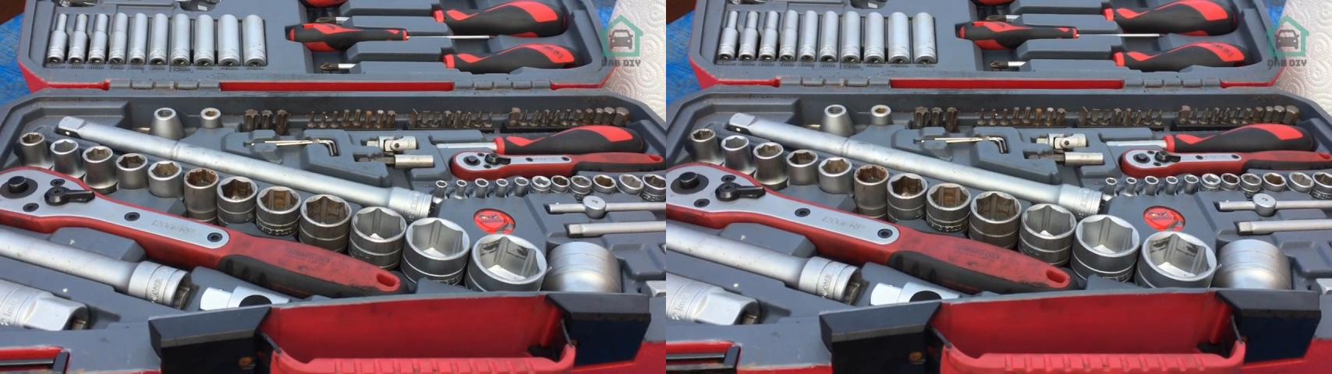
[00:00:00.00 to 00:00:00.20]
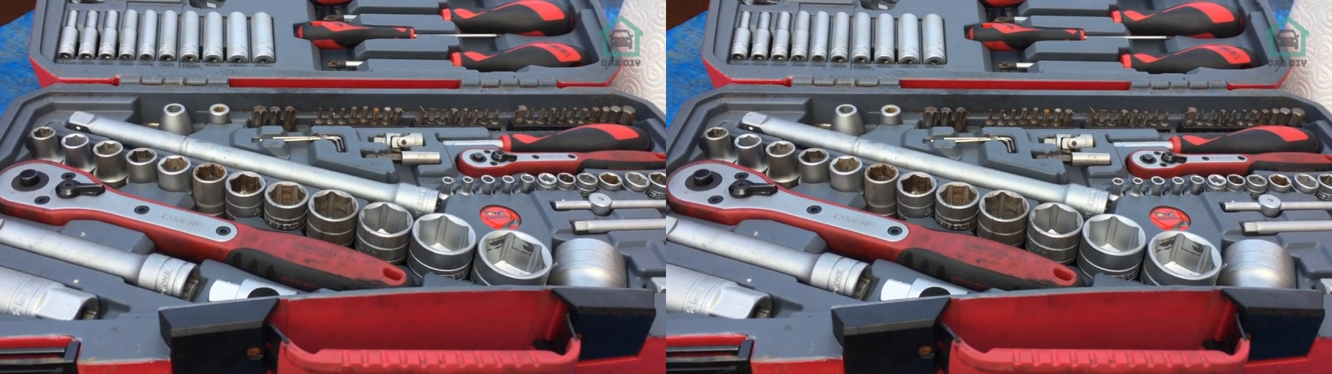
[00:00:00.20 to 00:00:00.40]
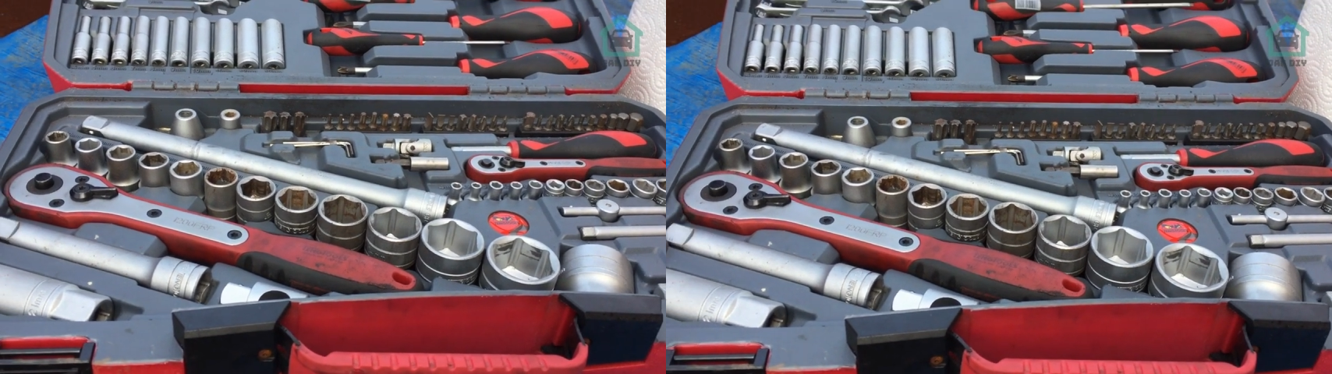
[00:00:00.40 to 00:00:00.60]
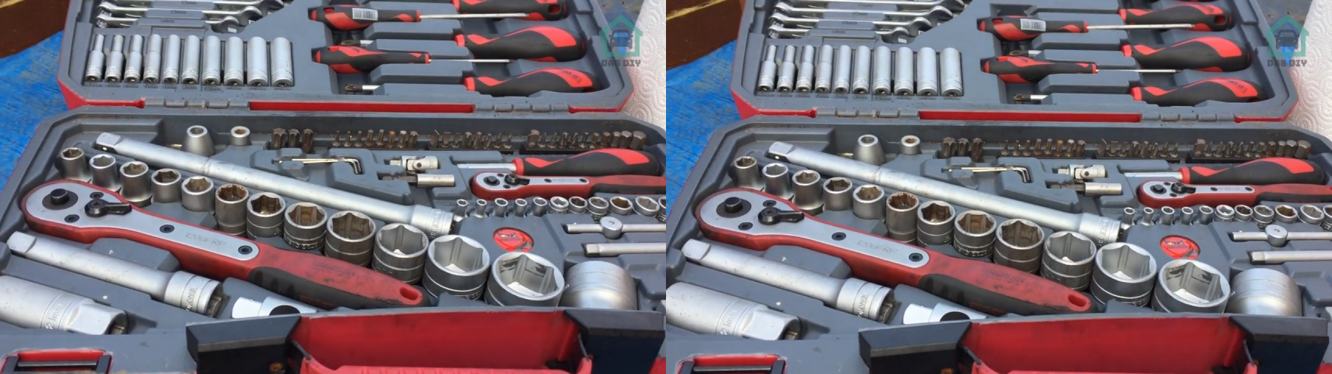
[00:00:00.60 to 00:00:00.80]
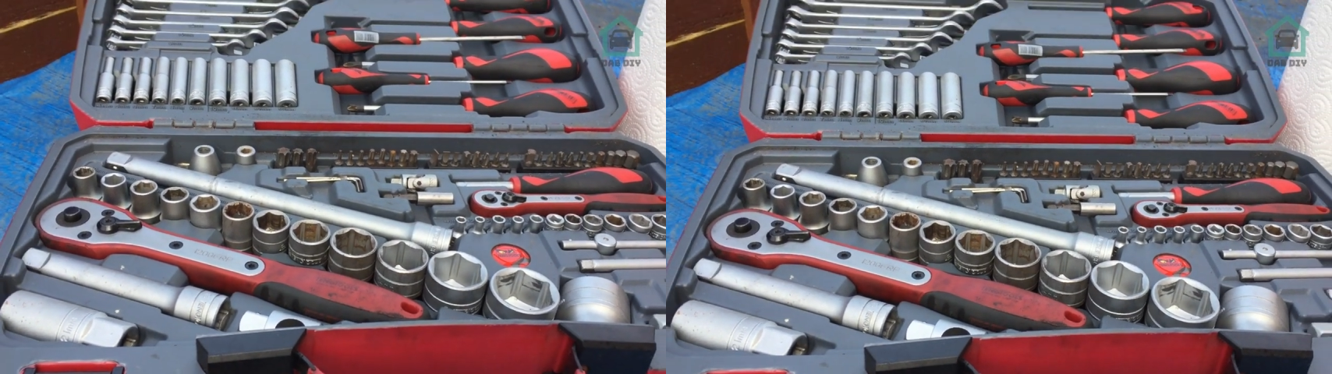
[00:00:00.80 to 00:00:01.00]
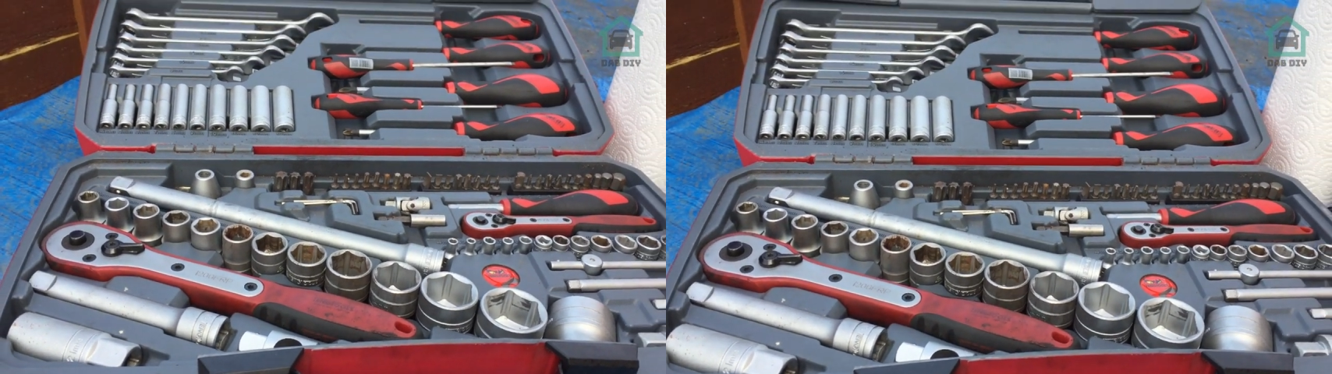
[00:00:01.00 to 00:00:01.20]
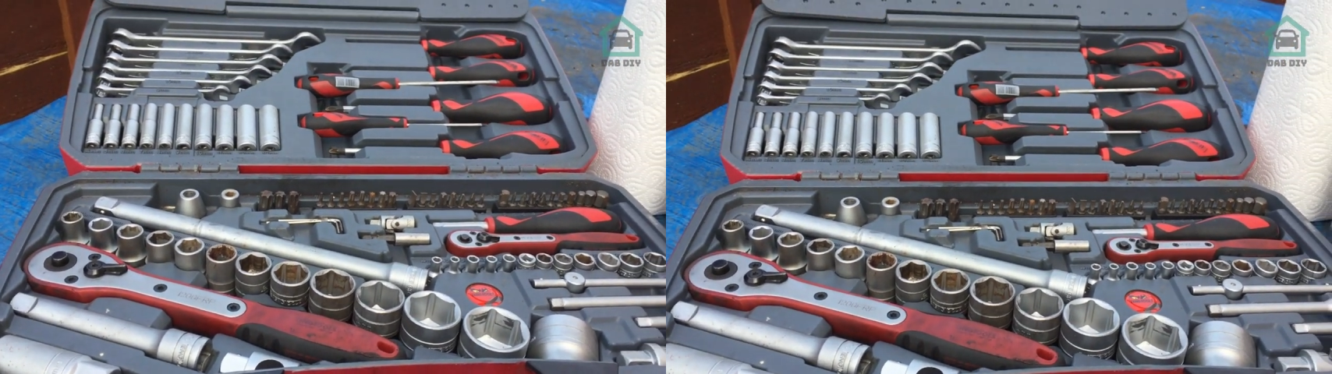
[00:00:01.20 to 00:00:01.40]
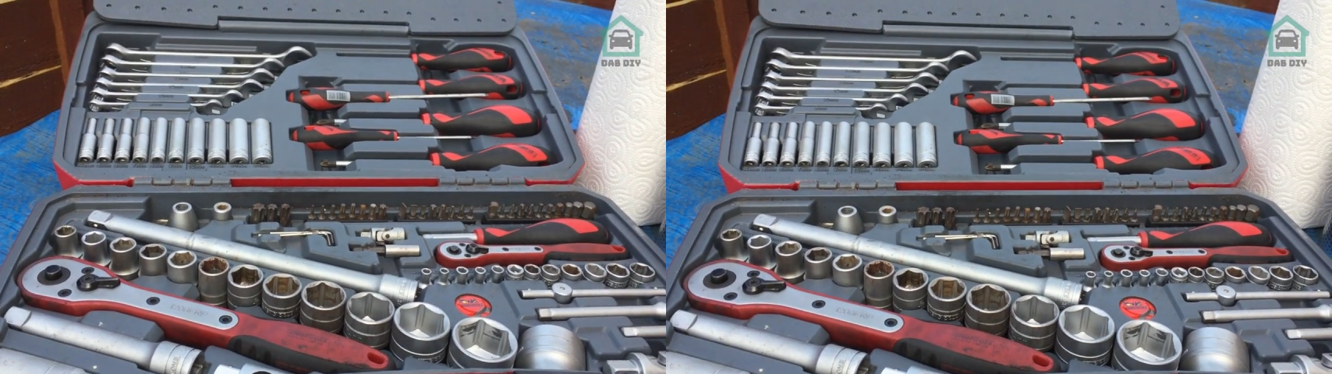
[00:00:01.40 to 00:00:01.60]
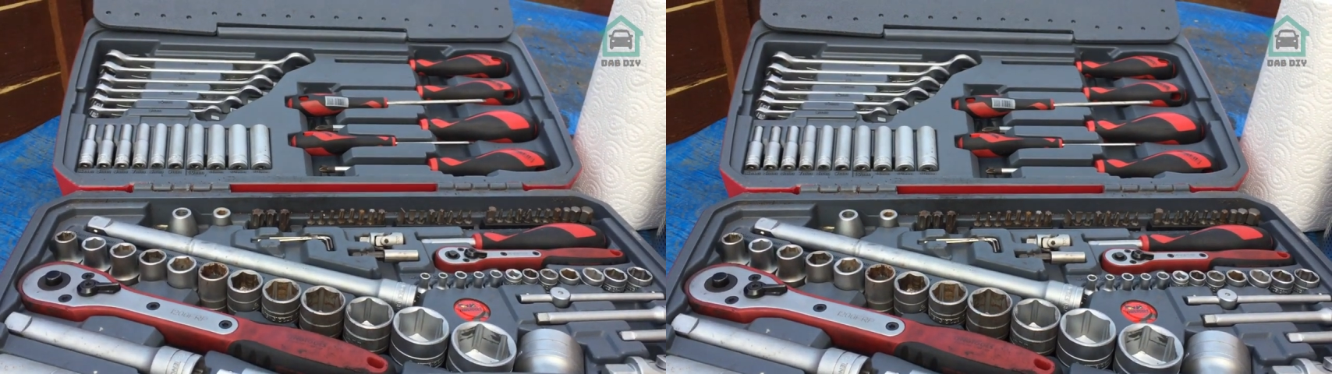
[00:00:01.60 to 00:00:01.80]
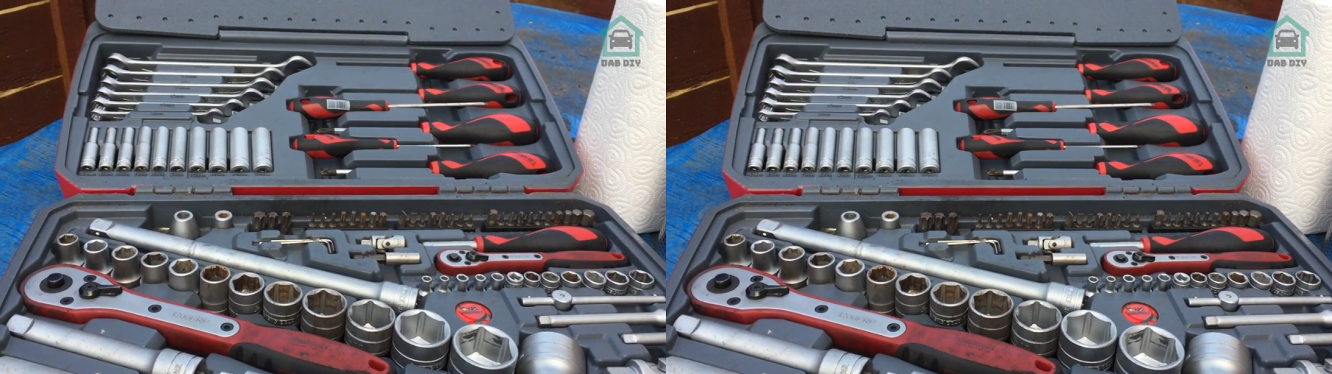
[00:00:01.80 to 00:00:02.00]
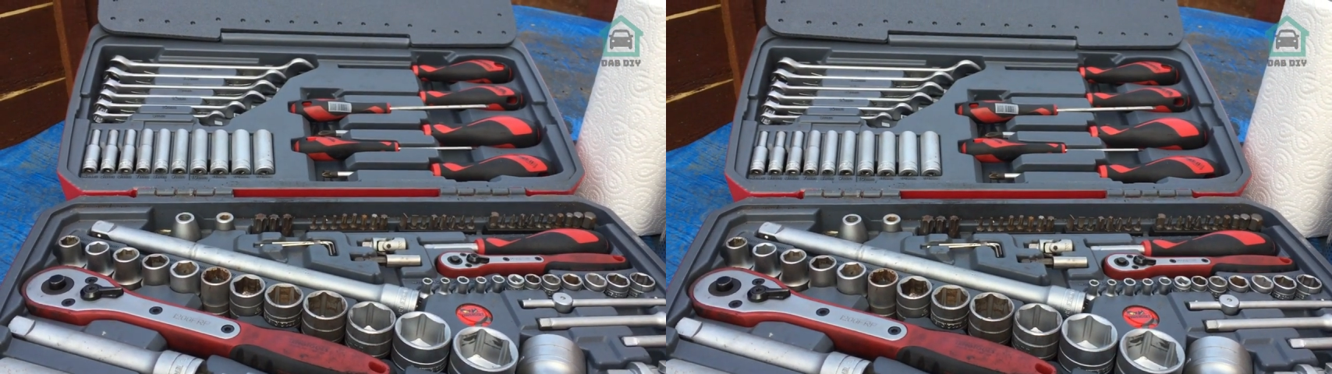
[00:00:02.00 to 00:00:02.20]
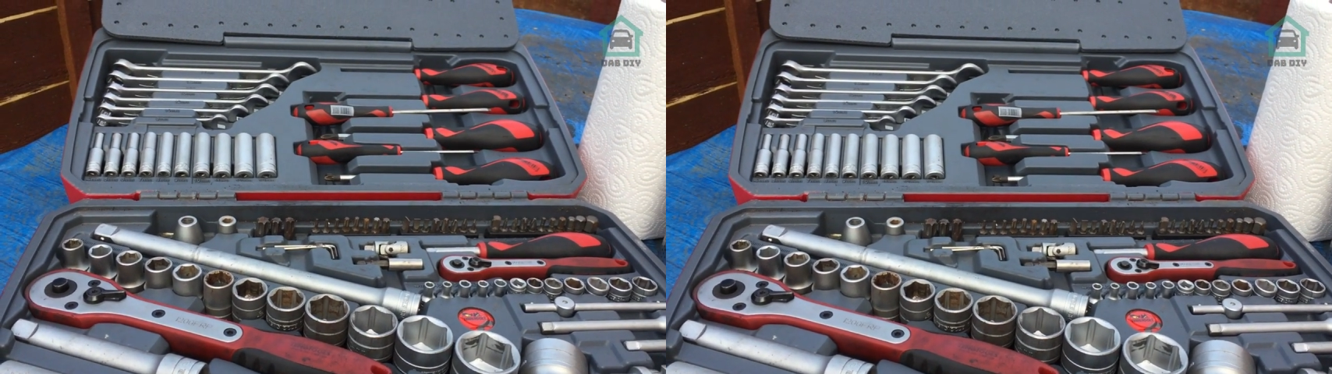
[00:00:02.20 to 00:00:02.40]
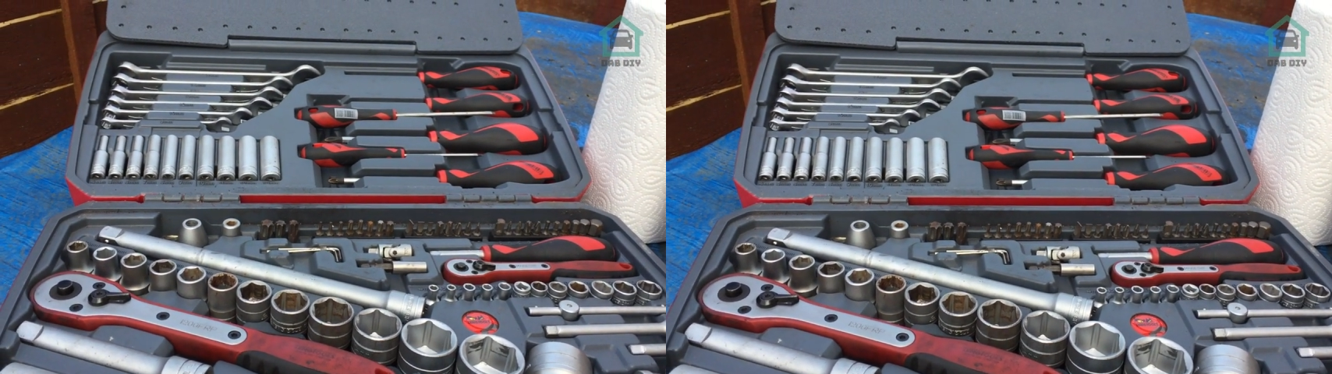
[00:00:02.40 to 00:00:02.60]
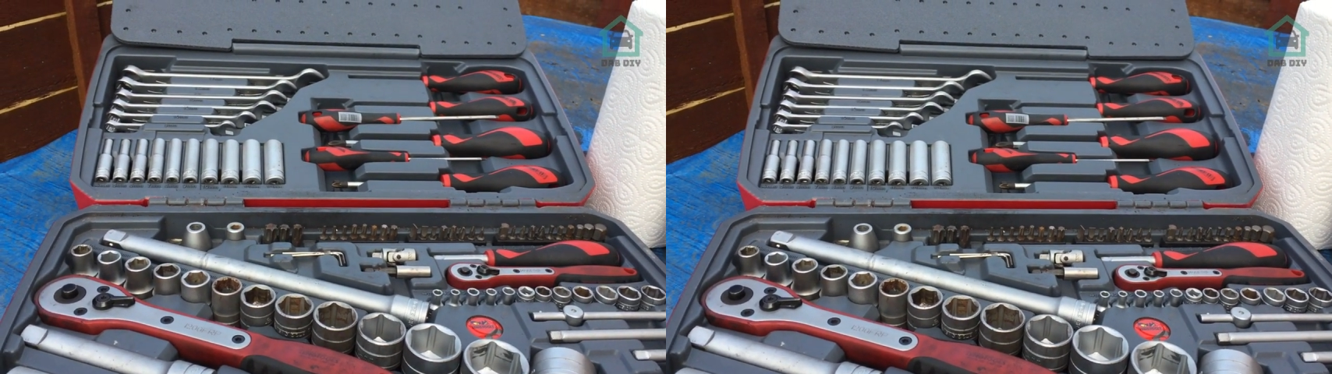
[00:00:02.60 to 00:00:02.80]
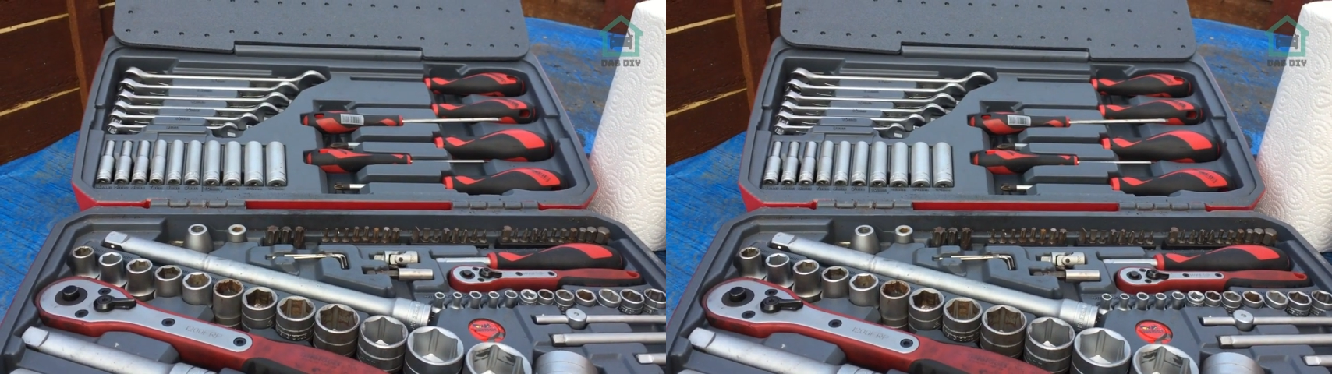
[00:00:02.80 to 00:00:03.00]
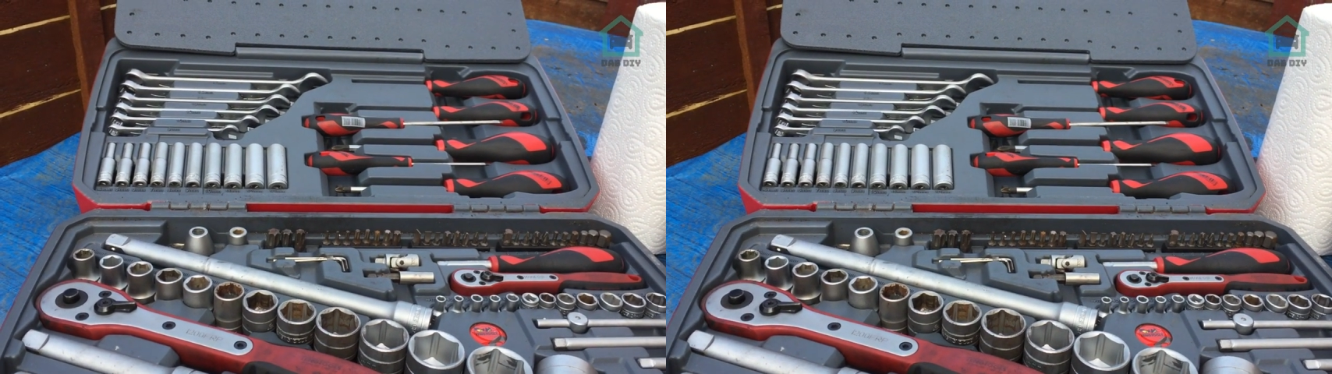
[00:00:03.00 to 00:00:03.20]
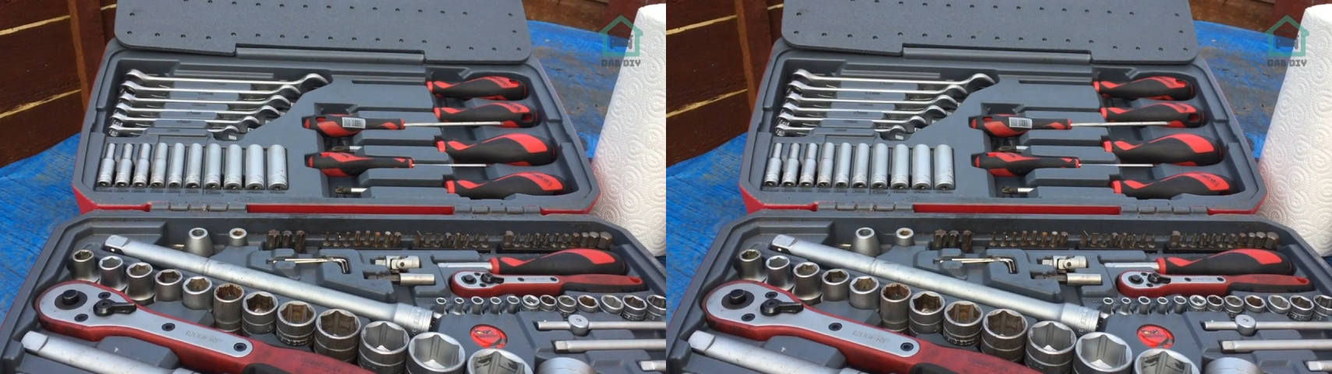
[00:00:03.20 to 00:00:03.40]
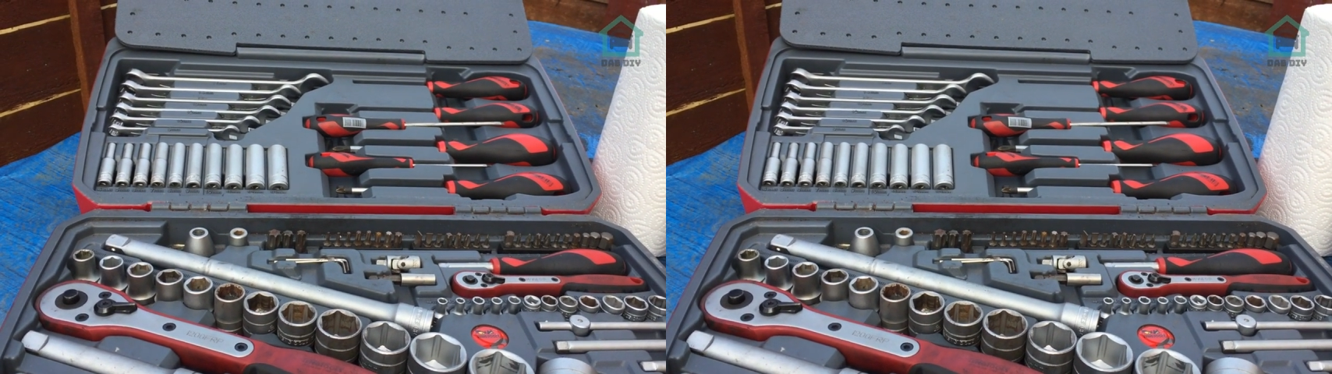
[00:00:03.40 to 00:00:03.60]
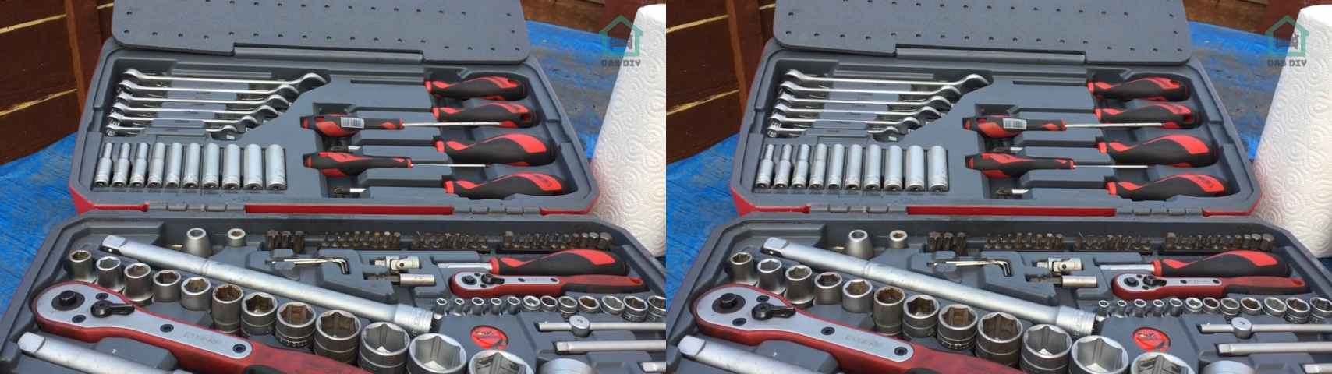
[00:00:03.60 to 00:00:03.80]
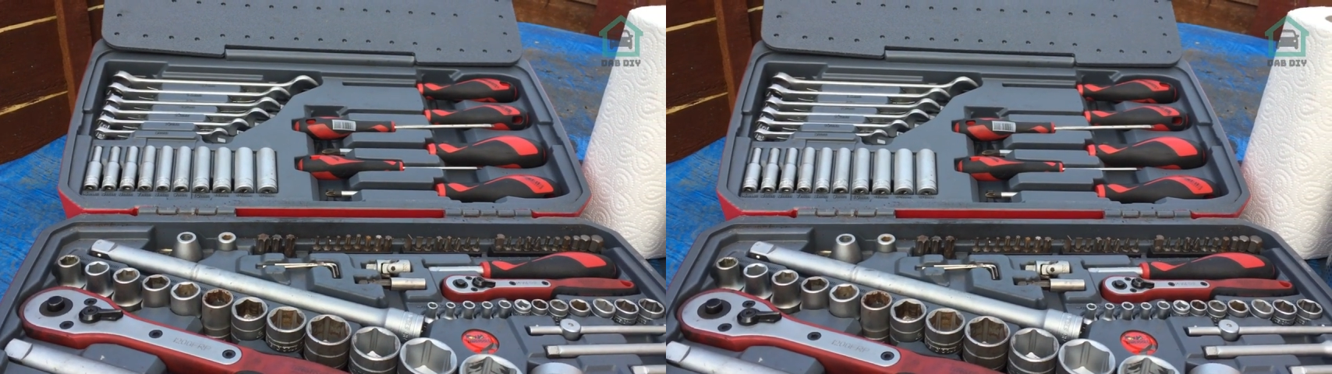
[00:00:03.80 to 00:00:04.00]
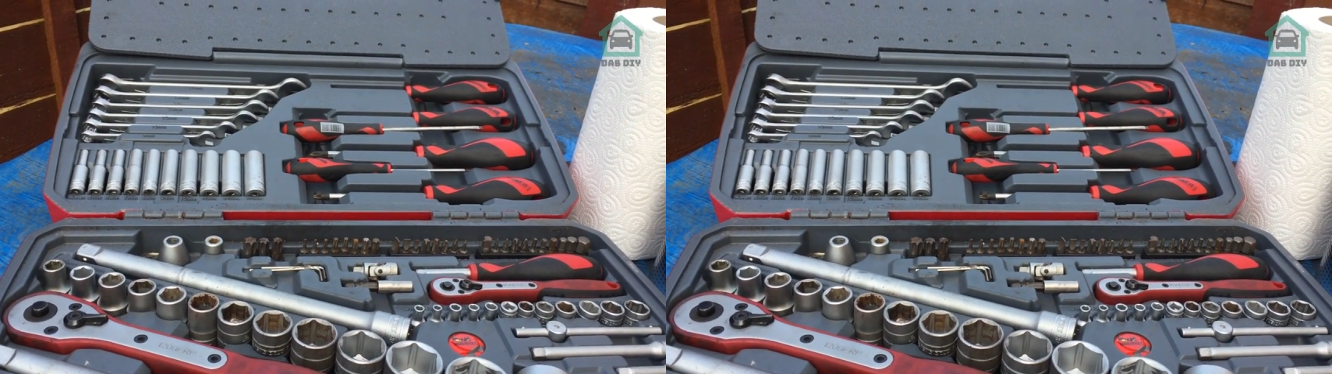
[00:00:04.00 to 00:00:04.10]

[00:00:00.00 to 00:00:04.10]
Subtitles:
Nobody's mouth can be seen.